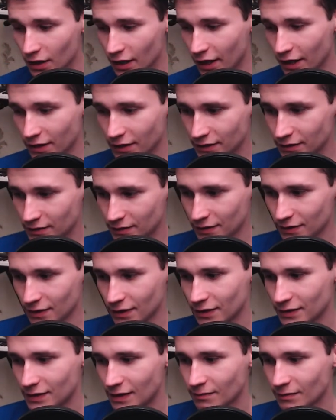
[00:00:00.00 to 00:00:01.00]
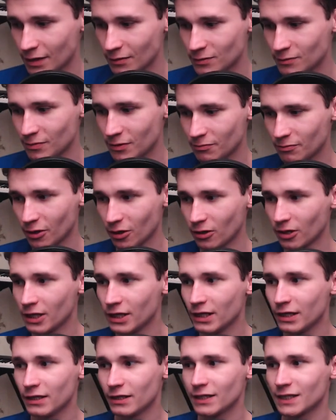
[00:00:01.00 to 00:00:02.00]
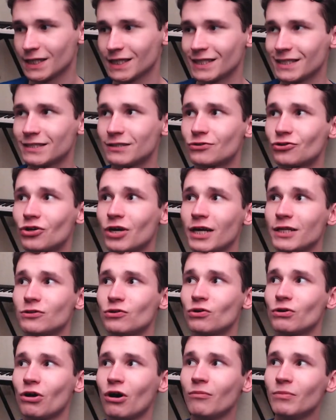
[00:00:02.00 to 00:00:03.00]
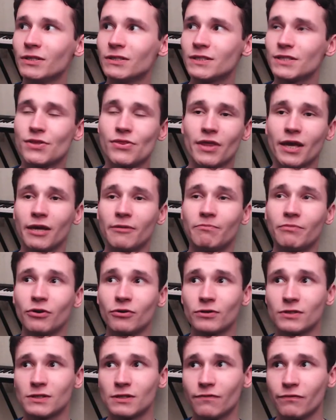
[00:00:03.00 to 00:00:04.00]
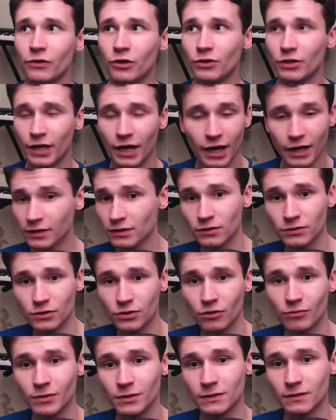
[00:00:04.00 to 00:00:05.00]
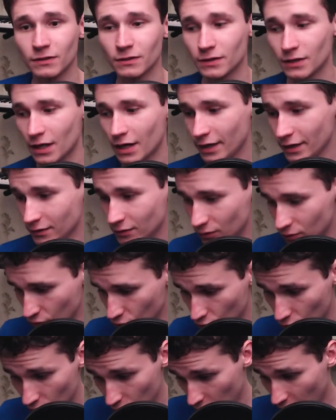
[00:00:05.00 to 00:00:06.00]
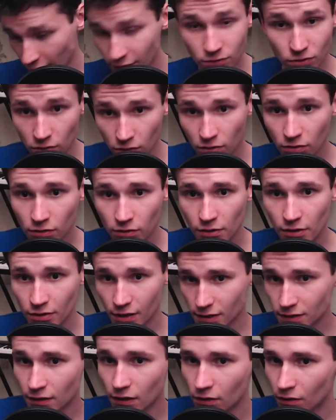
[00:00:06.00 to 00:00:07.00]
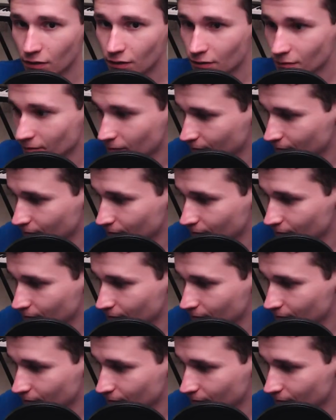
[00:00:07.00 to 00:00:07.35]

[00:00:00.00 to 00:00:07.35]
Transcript: And uh, sometimes people try to comment their progress of learning. I don't comment it. I do. I do. That's all.